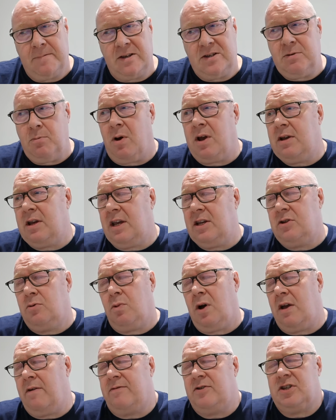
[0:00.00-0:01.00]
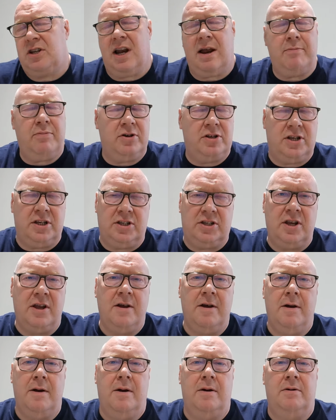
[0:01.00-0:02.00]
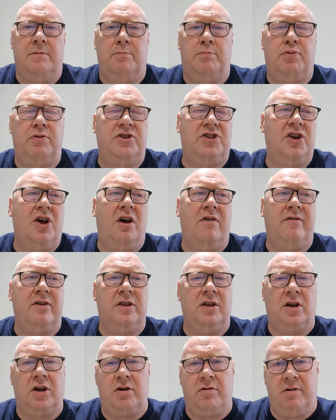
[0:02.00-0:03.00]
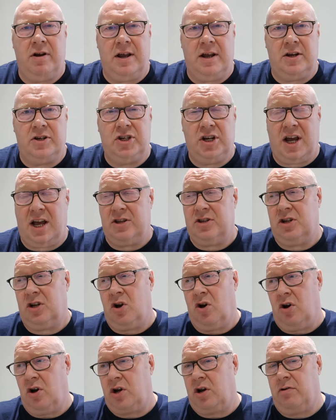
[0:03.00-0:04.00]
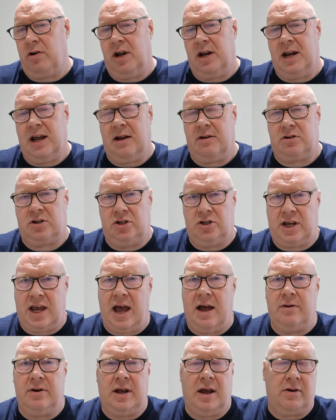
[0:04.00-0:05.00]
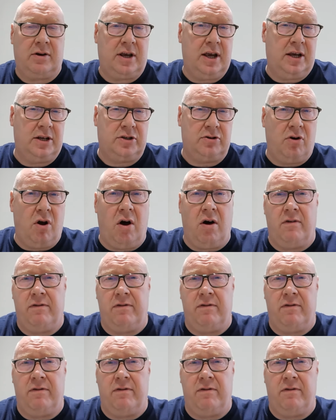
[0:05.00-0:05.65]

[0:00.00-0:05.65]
It's a way of celebrities preserving the career. She hasn't got a career now. Countdown kicked her